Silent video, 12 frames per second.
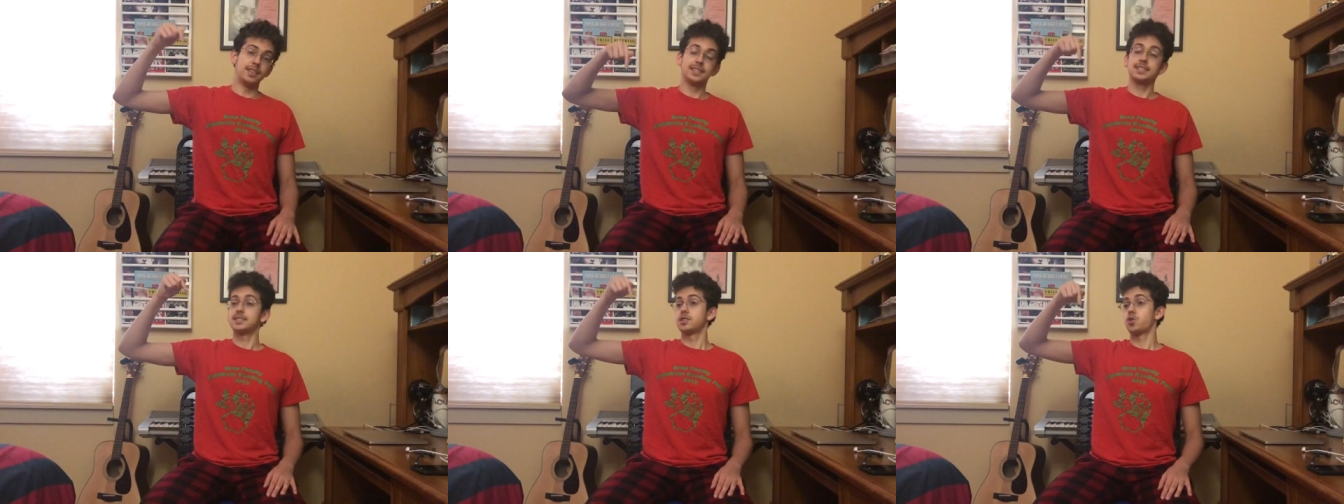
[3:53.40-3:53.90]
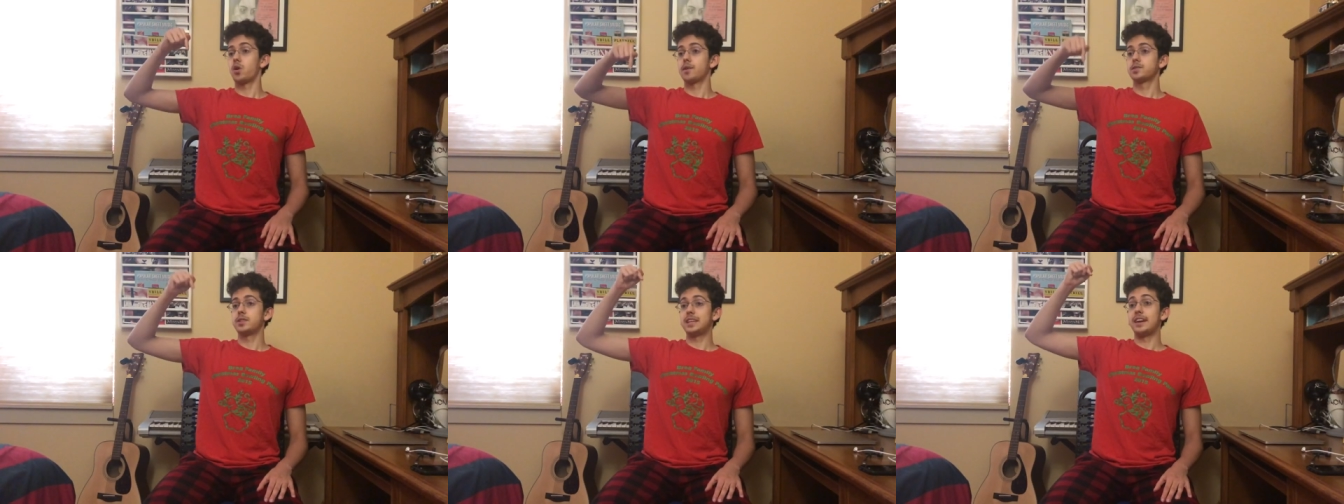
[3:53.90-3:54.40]
This is the
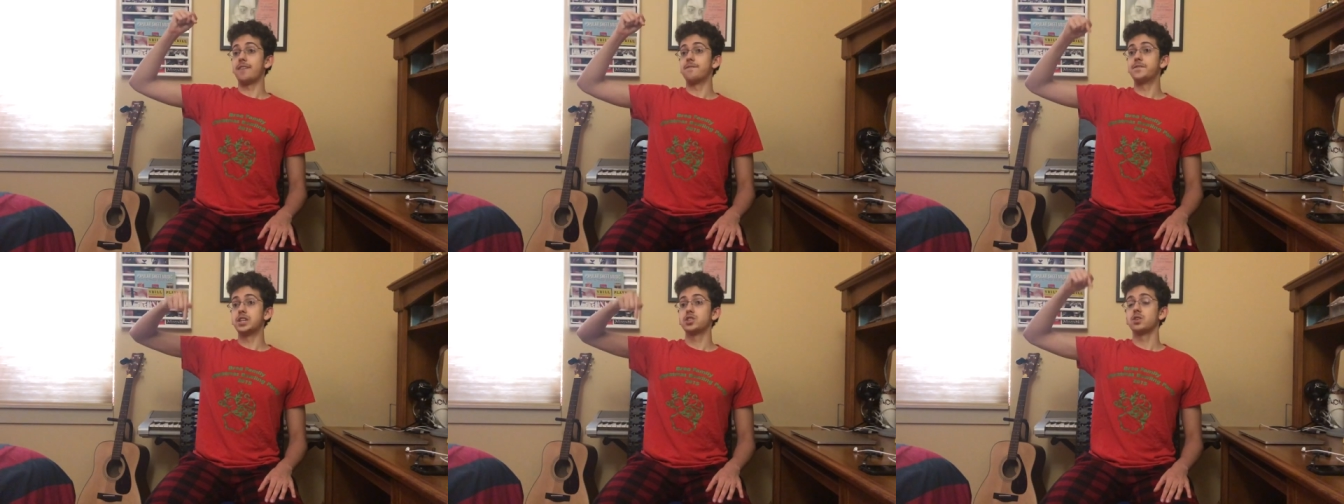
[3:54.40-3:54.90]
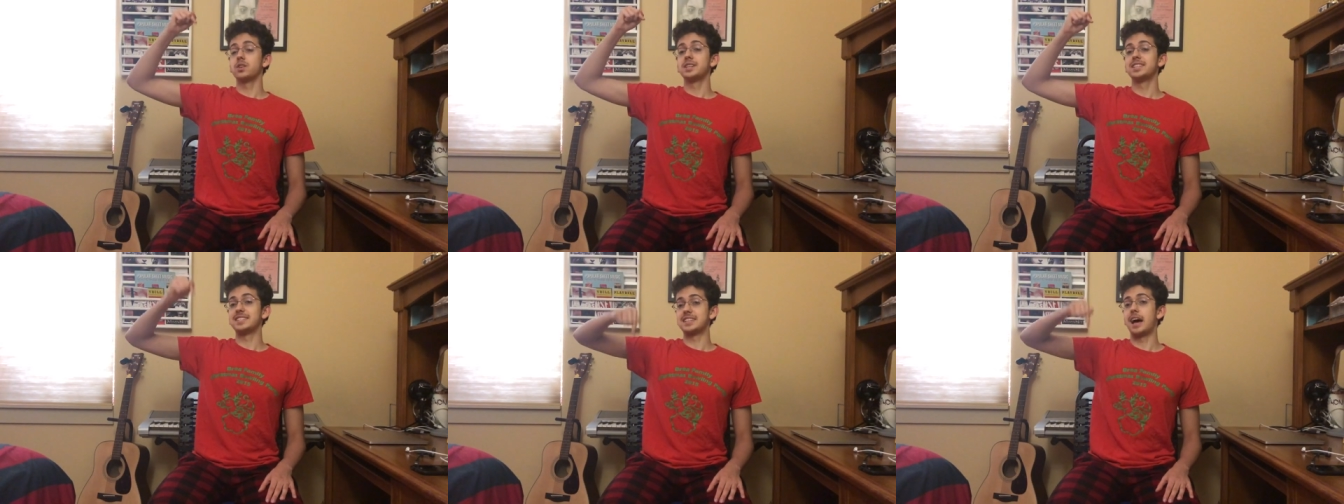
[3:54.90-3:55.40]
URL to the official
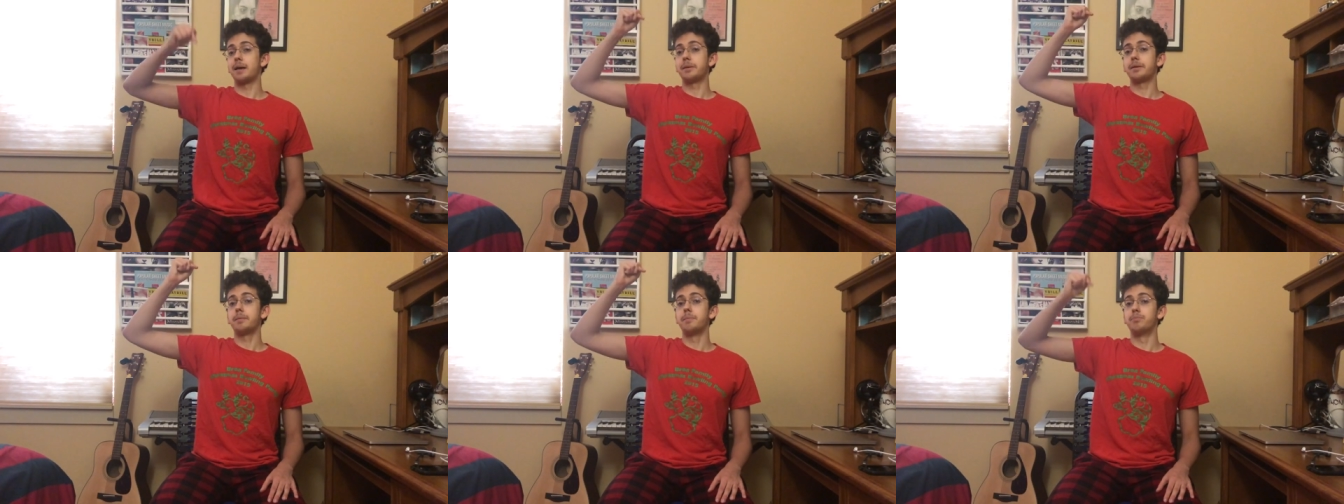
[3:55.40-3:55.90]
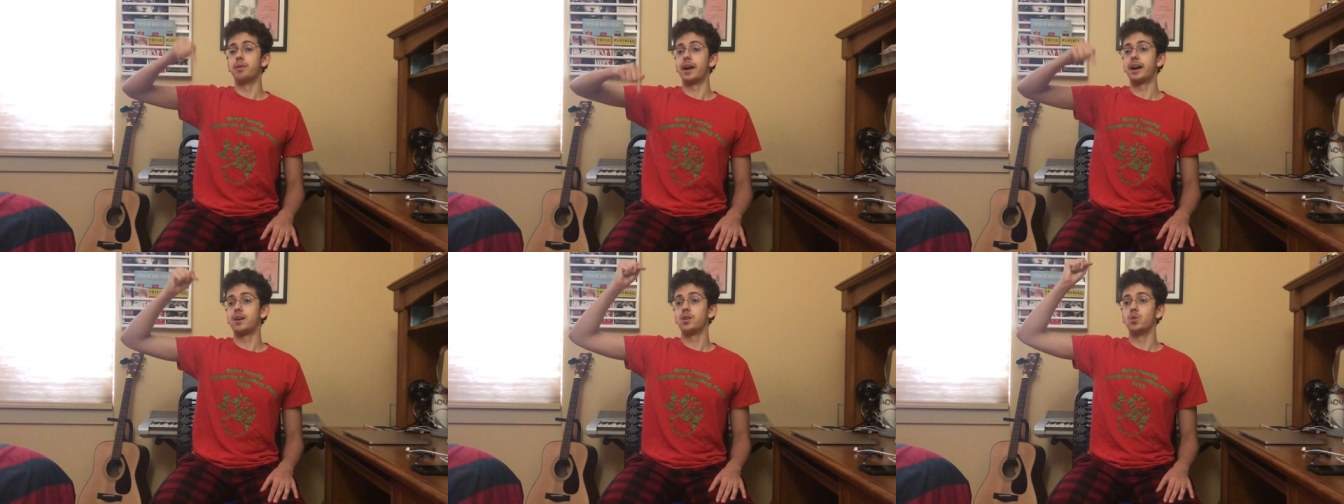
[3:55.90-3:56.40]
Simon
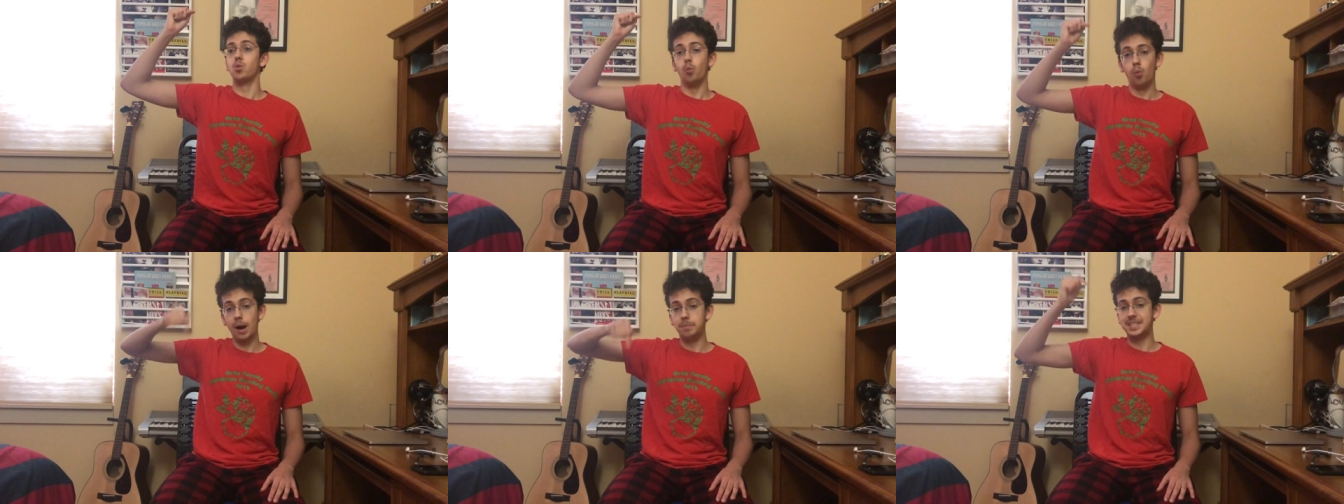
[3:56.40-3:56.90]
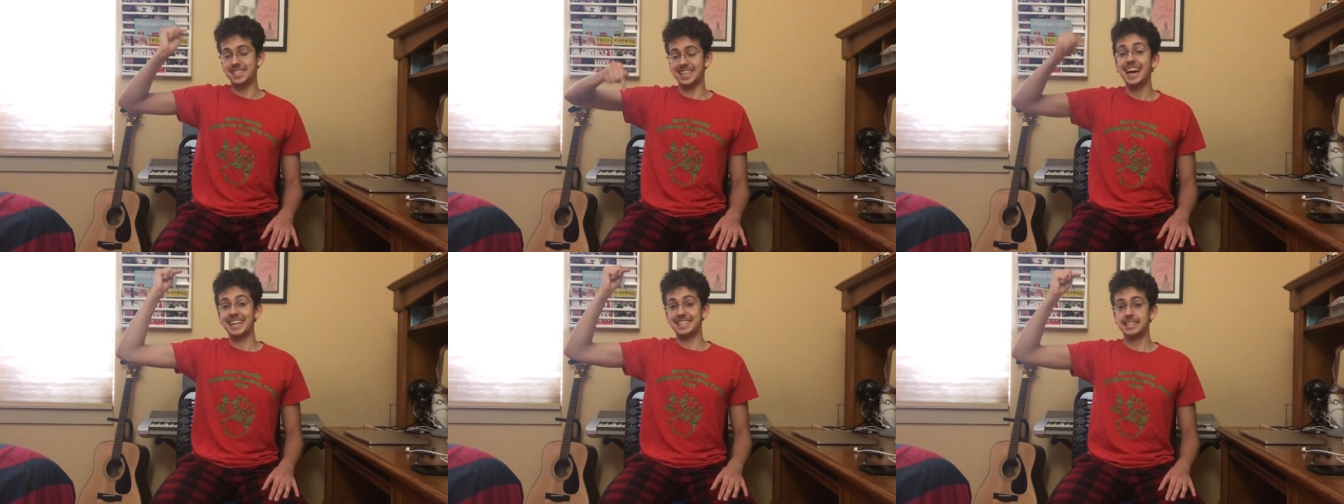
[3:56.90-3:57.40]
Brea
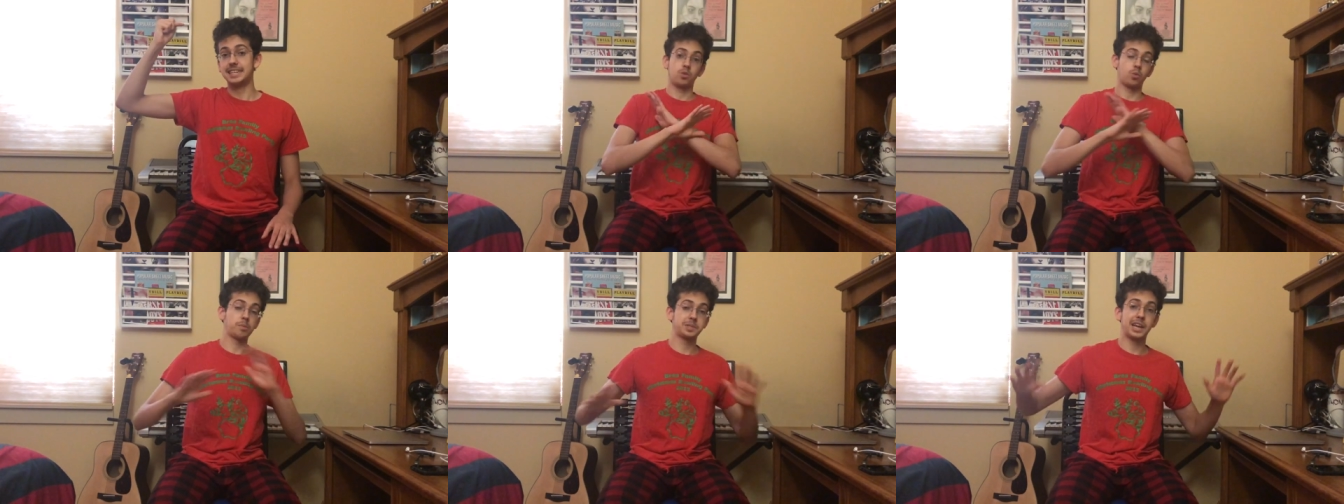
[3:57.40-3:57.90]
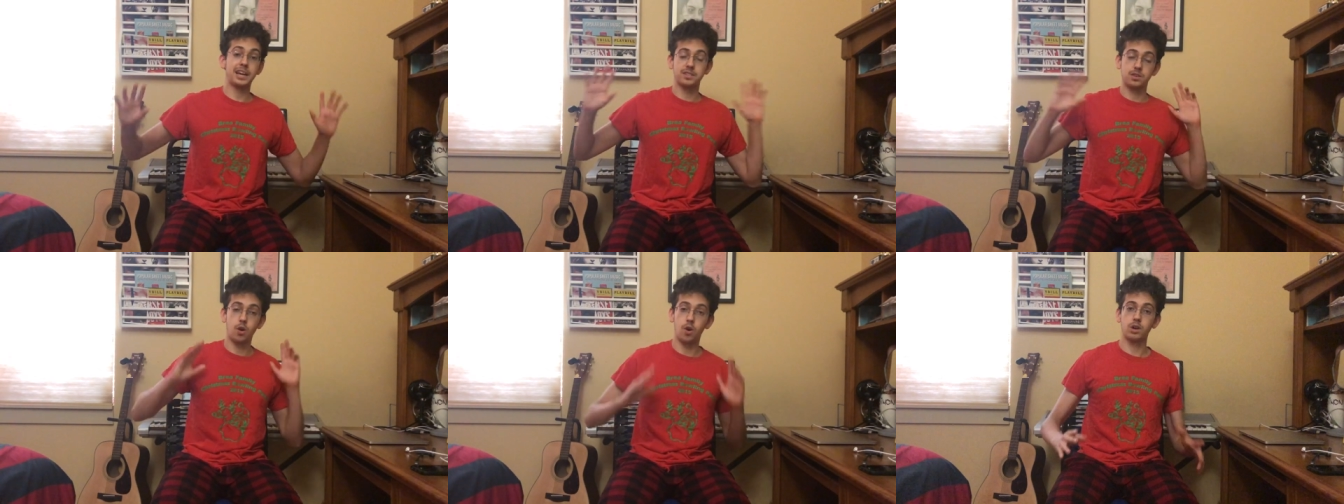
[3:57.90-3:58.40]
website. The website has
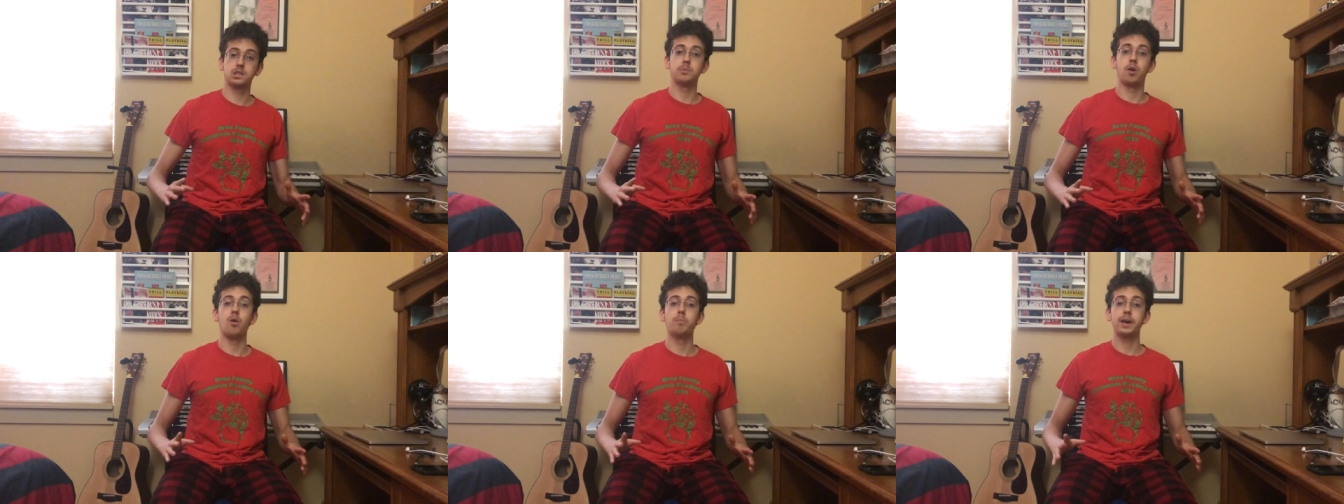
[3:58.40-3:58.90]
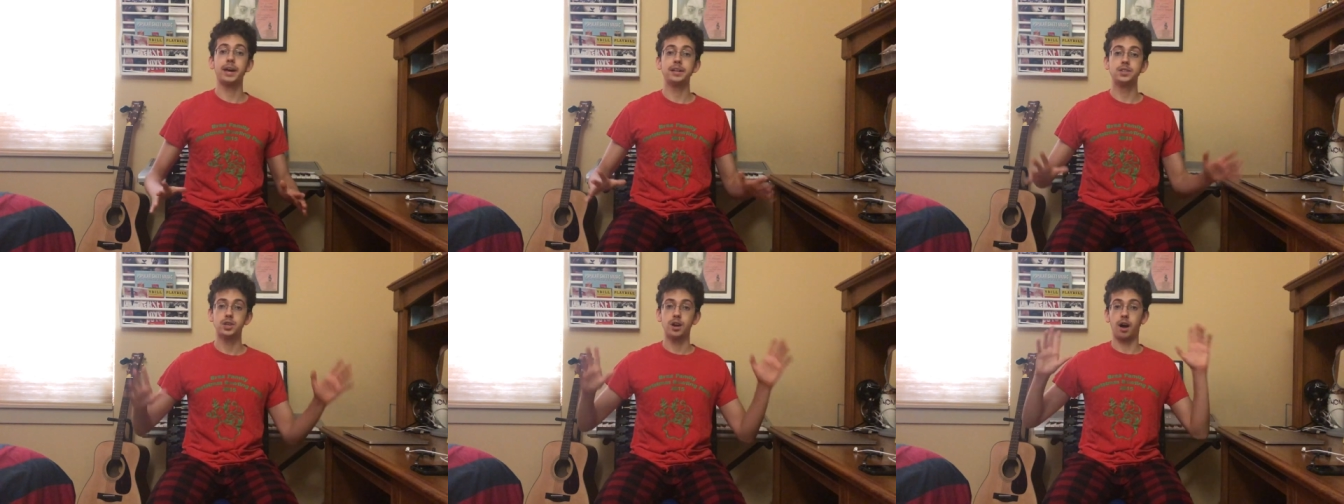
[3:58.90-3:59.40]
an awesome
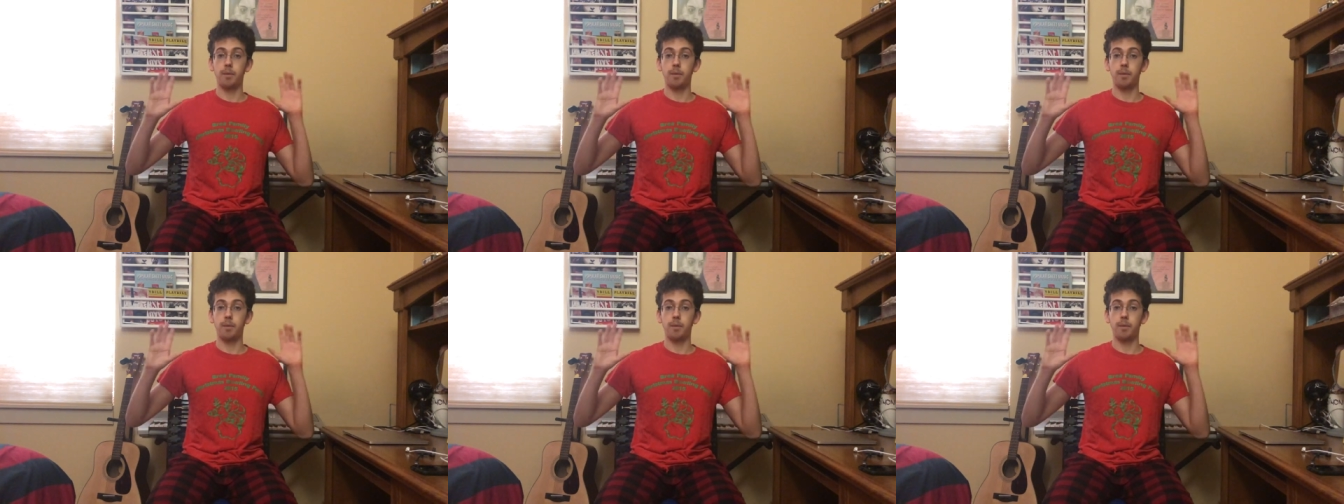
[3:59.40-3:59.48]
homepage.